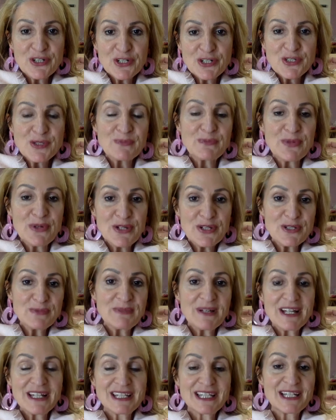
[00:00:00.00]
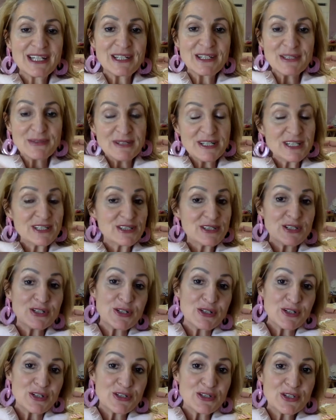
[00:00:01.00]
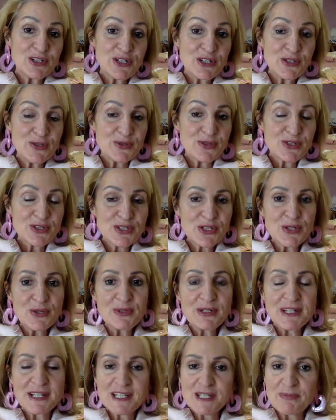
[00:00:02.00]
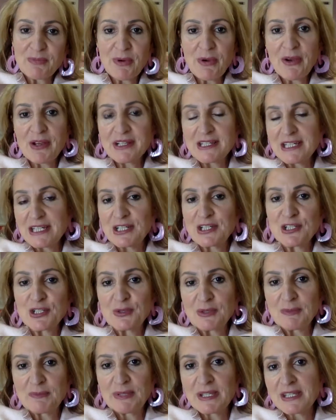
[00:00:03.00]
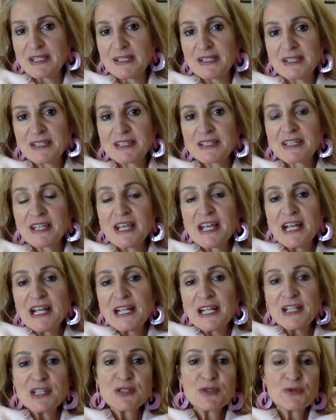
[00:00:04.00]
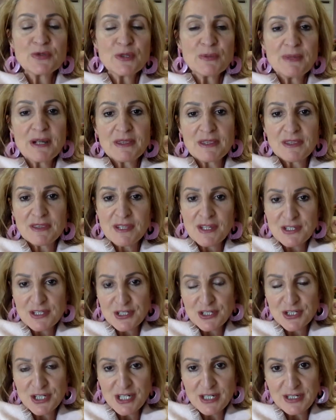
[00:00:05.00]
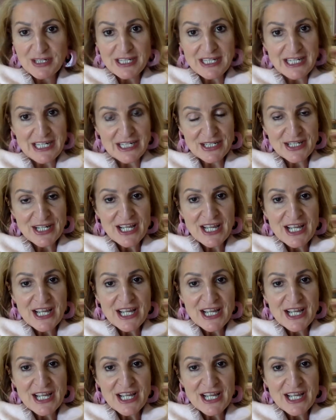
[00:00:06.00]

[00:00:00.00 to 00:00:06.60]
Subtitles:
A point about thinking about turning your sewing experience into a business. Let's talk about the things that you're going to need.